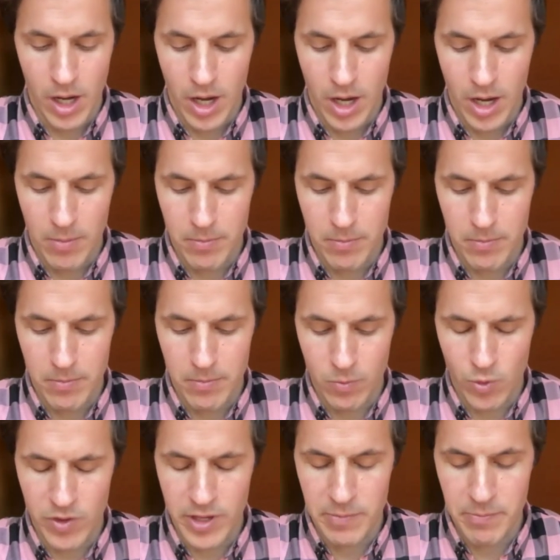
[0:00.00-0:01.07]

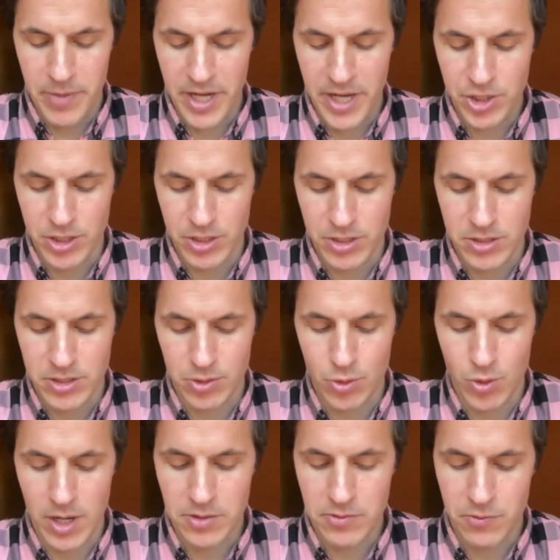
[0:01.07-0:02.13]
With the impatience
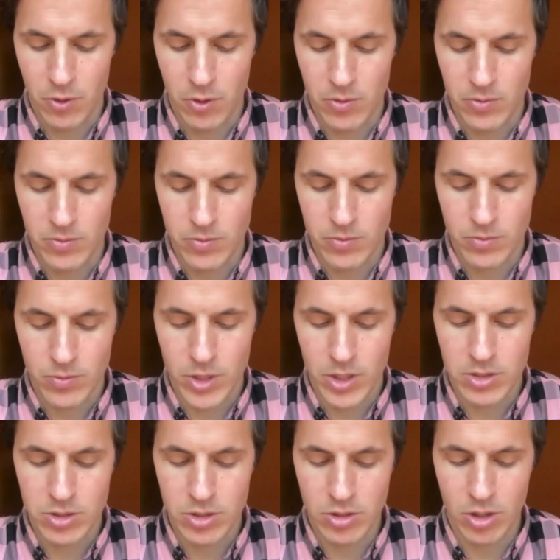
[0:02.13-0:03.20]
that you ask for,
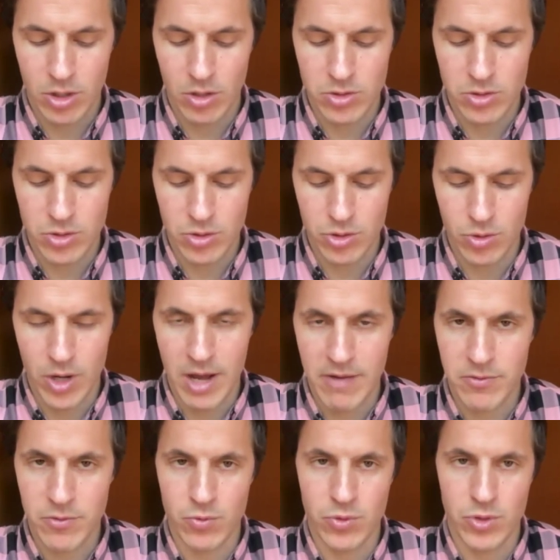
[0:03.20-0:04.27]
it's not also you
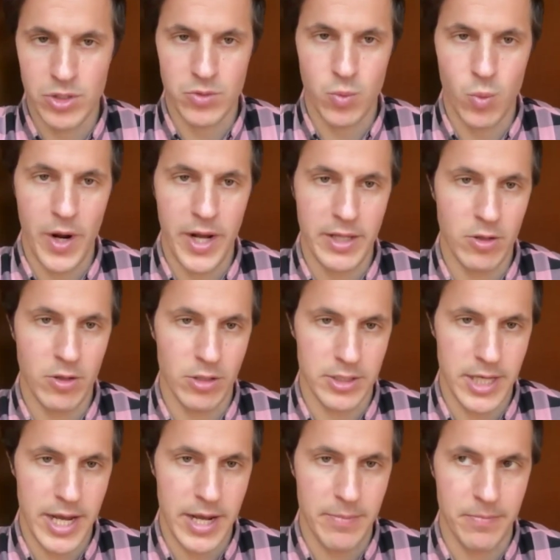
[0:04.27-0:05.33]
have to just wait all
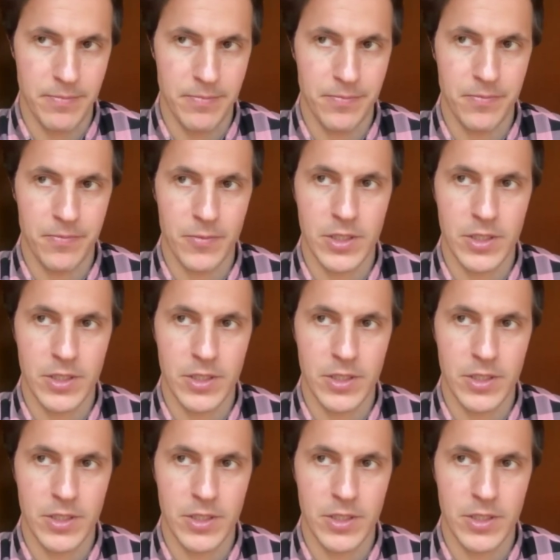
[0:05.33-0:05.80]
the time.